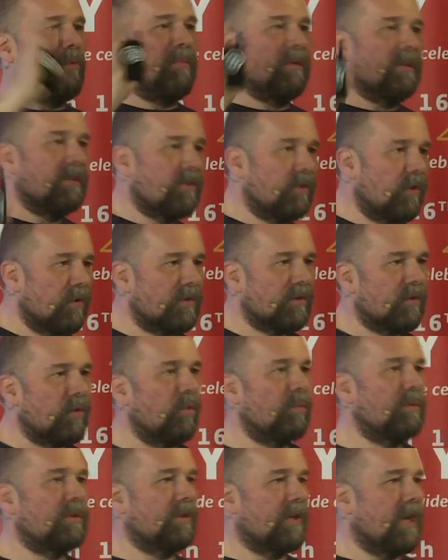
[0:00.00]
open source
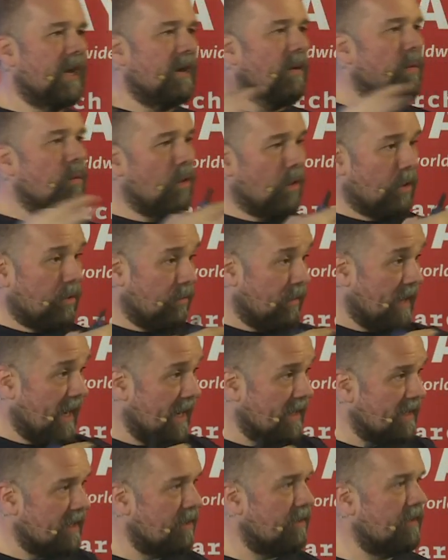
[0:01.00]
groups to kind of work
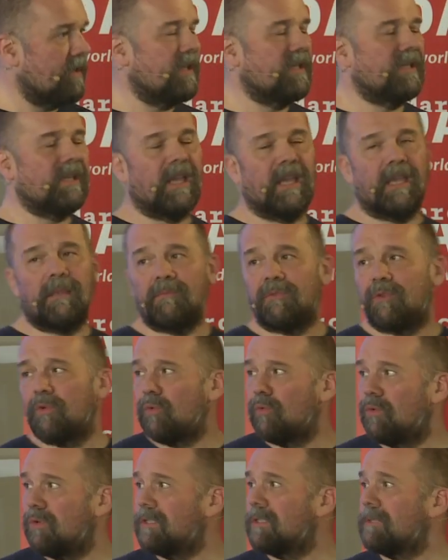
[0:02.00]
together on the same
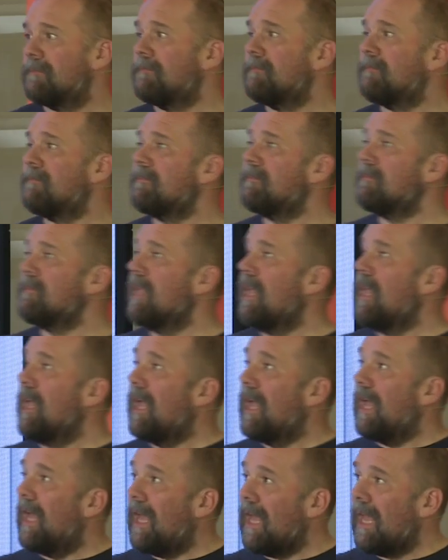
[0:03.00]
tools.
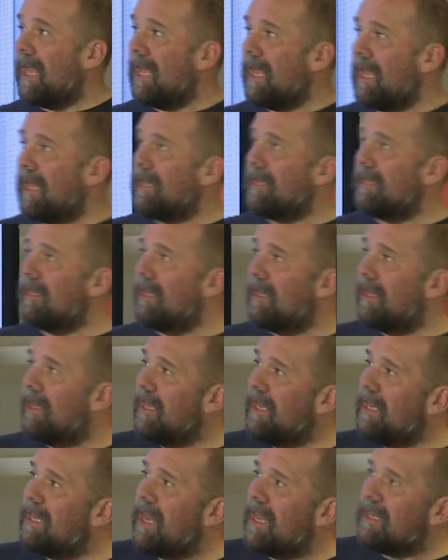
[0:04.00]
And it